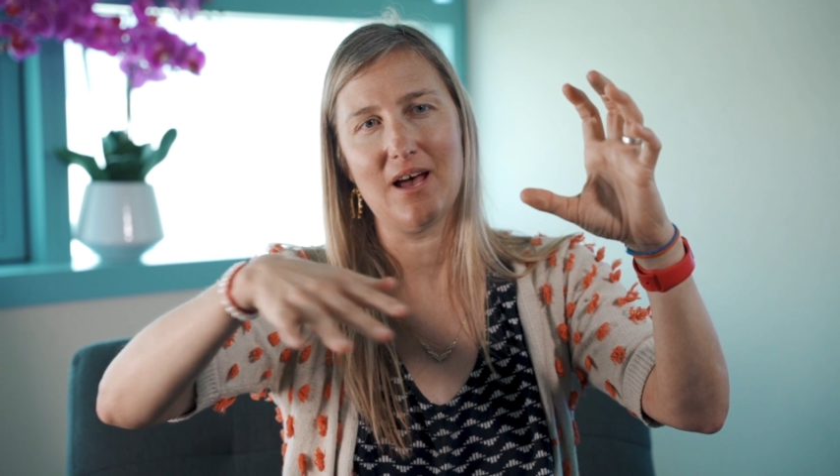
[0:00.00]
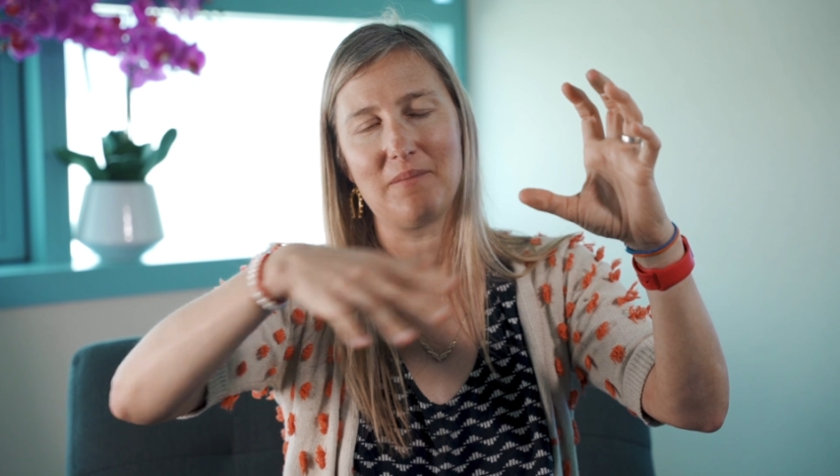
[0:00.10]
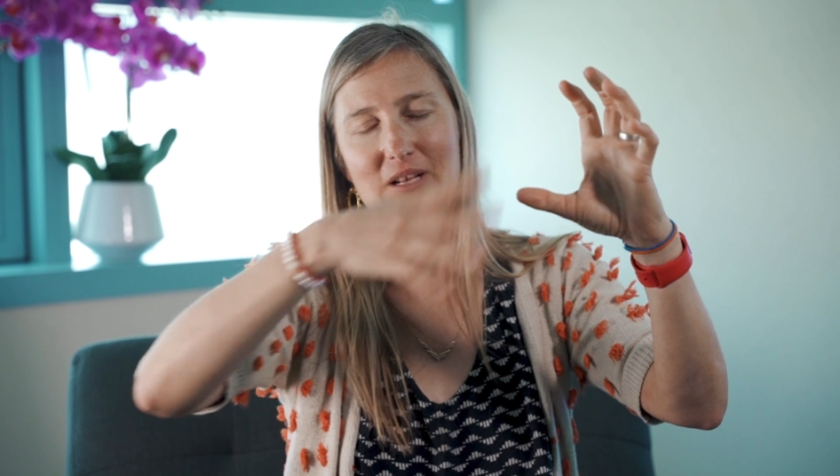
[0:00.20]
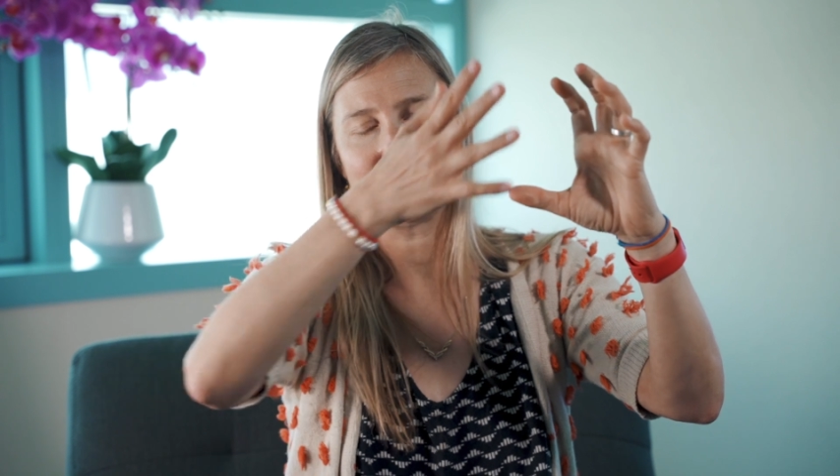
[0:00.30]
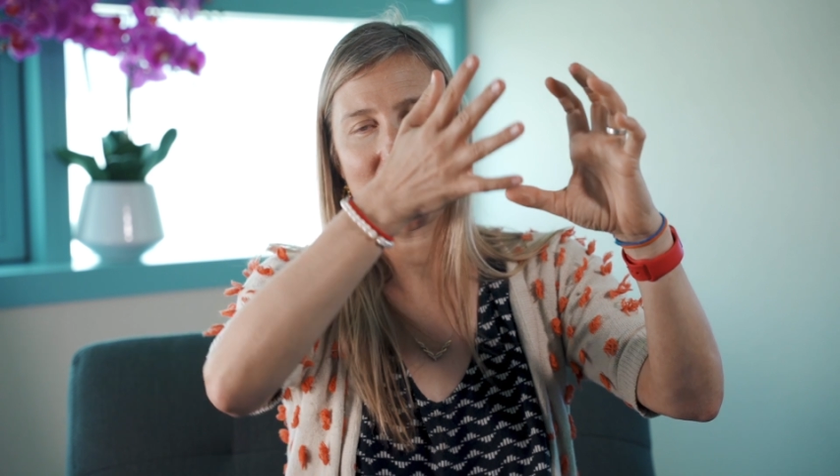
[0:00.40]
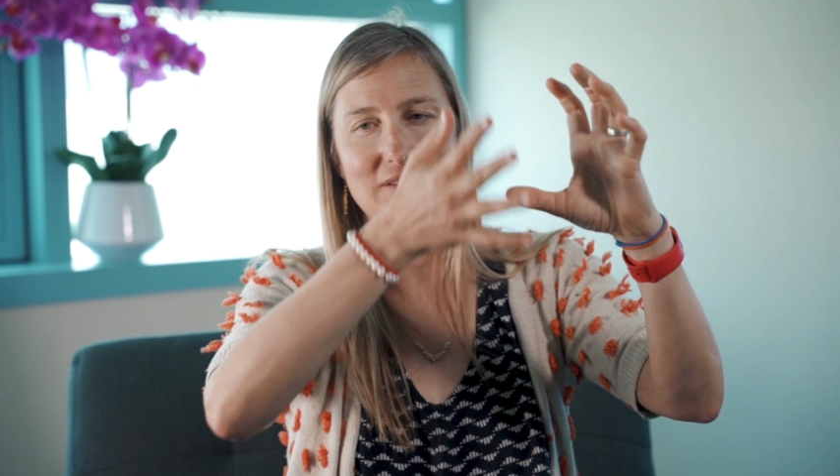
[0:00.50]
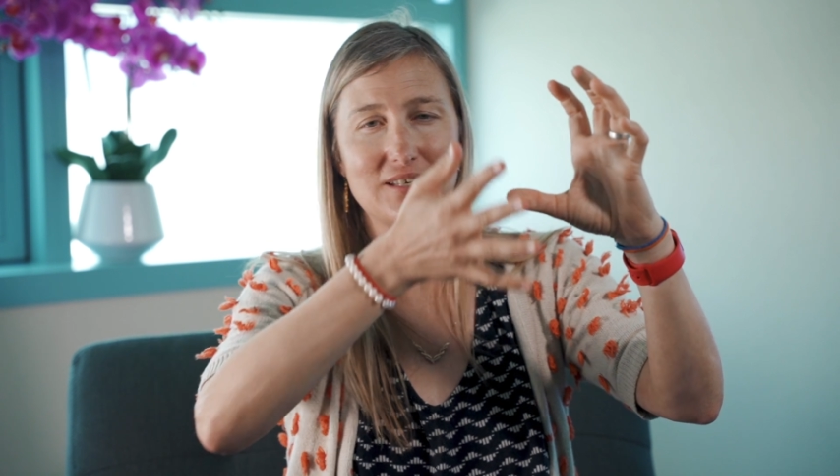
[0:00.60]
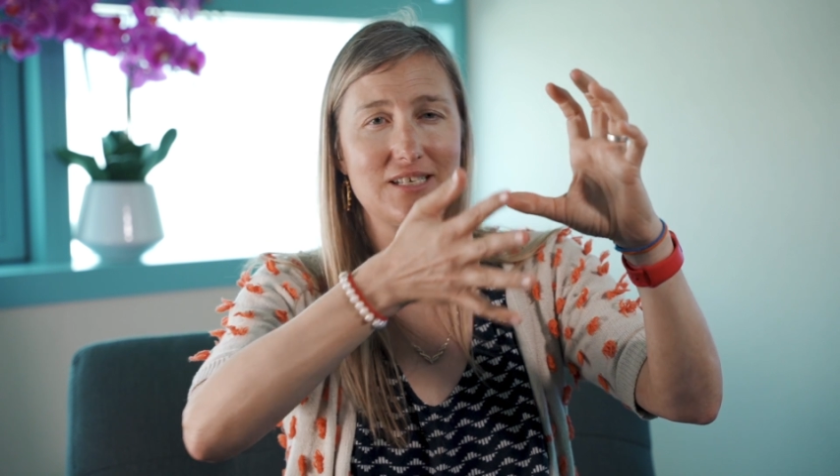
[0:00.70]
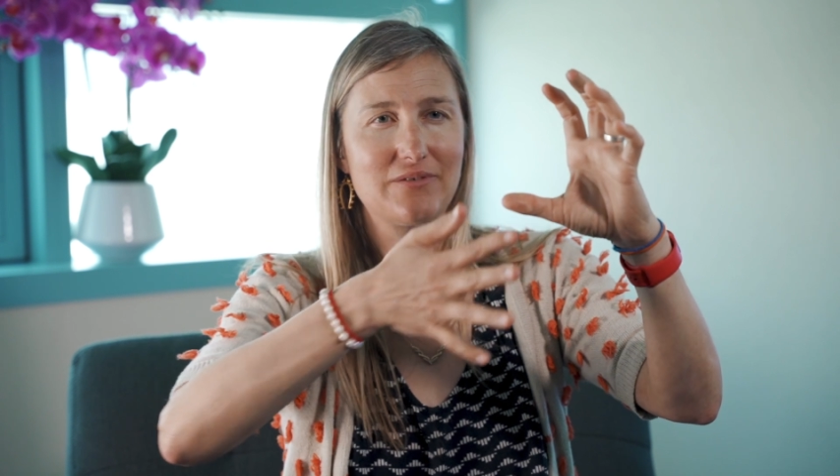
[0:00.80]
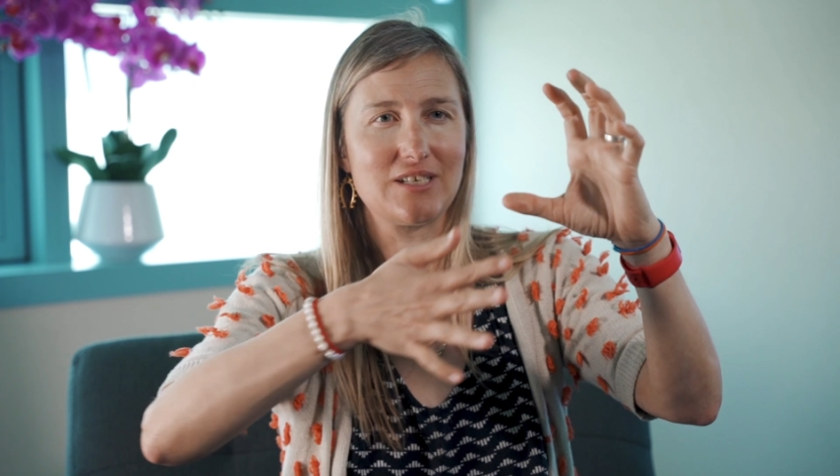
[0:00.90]
and it travels
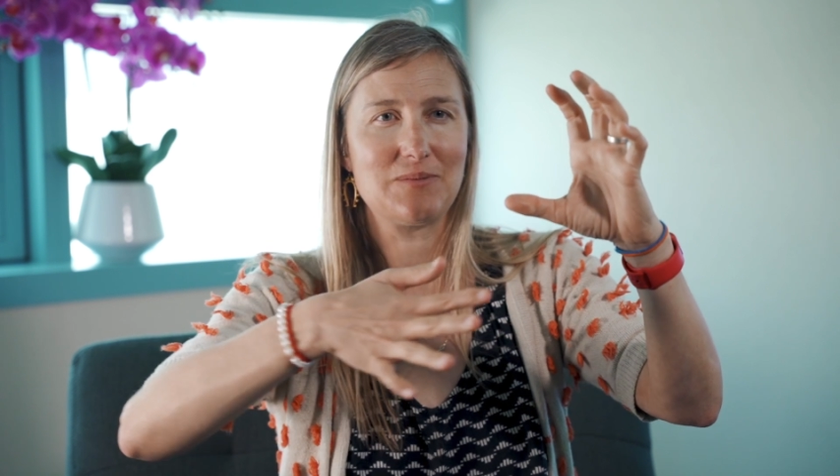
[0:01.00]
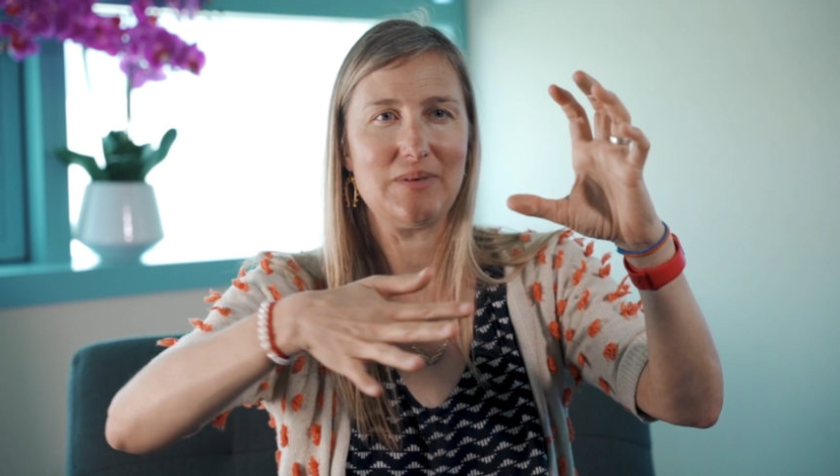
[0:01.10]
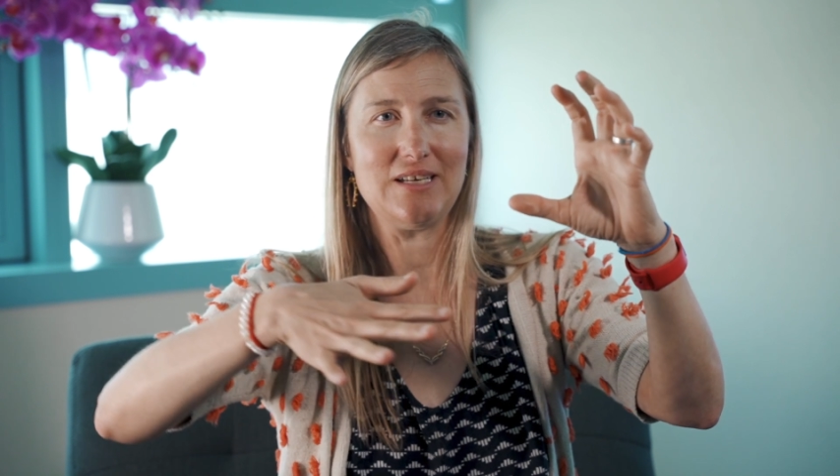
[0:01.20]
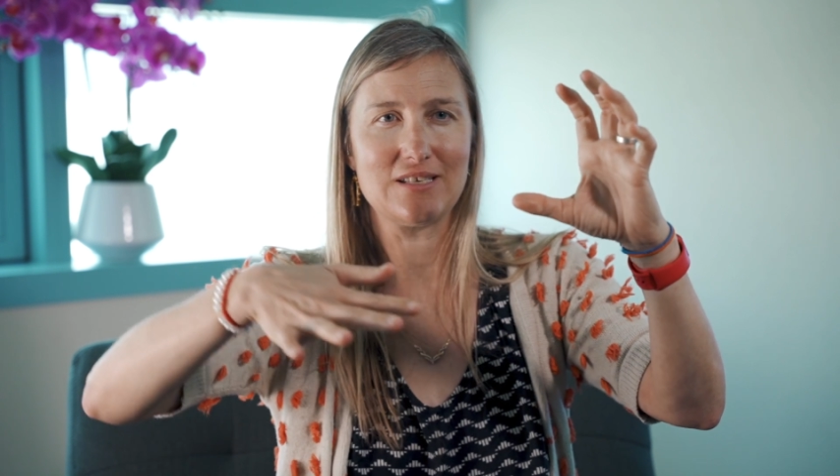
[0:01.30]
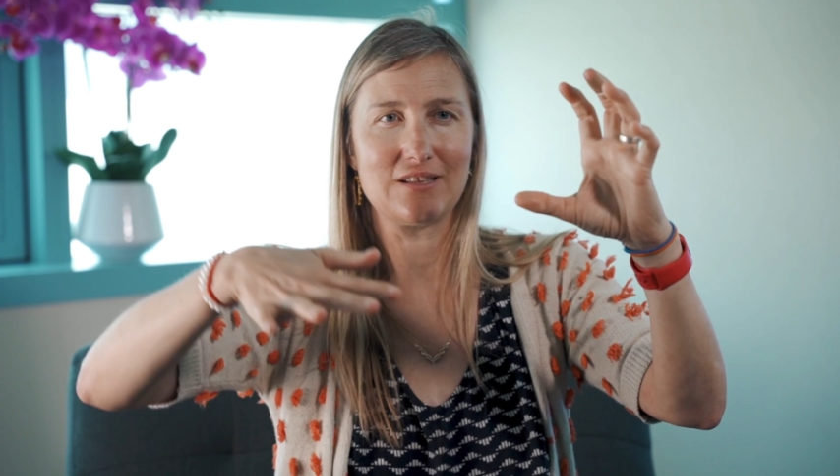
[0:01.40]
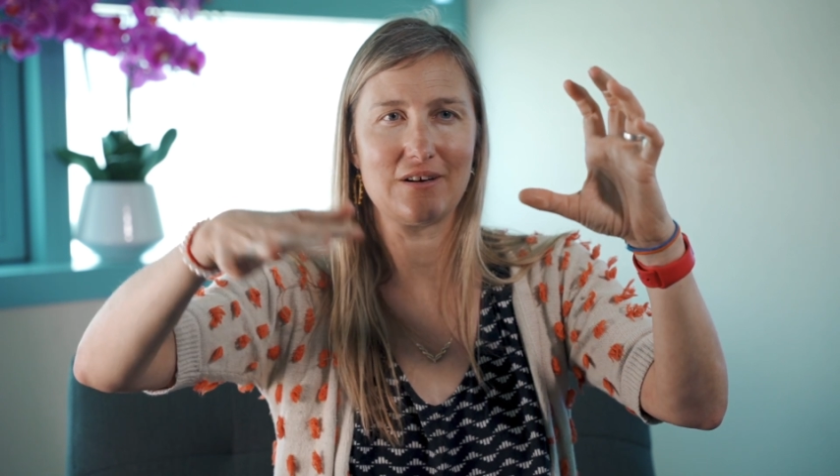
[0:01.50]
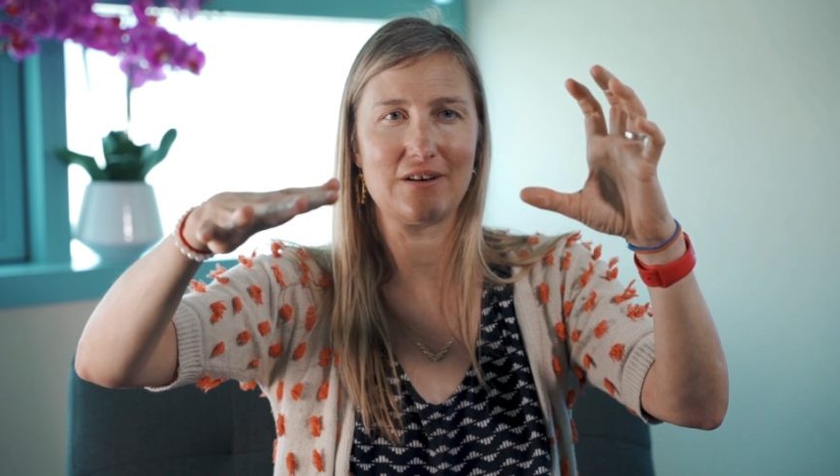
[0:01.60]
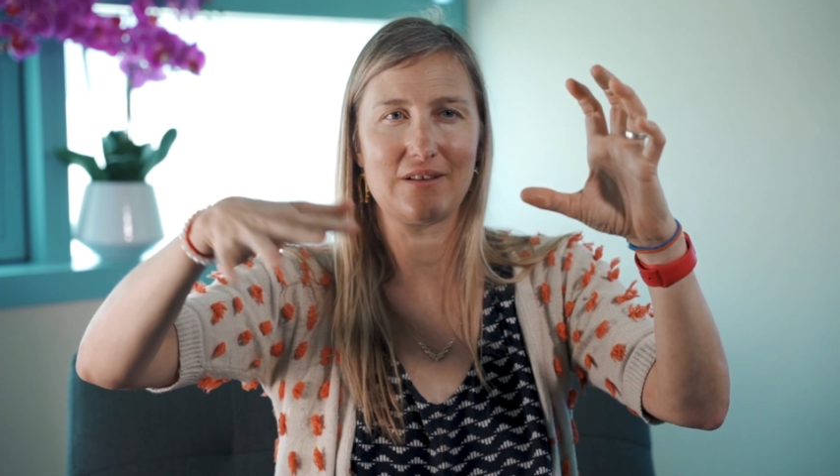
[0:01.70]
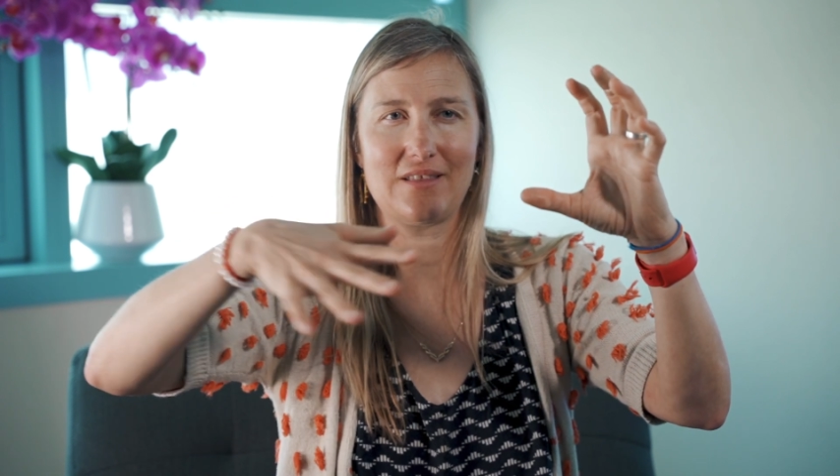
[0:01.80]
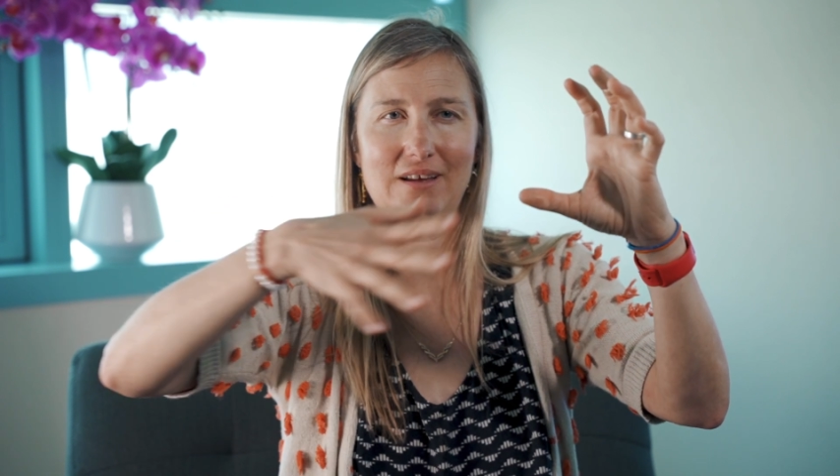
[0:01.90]
at different speeds in the Earth.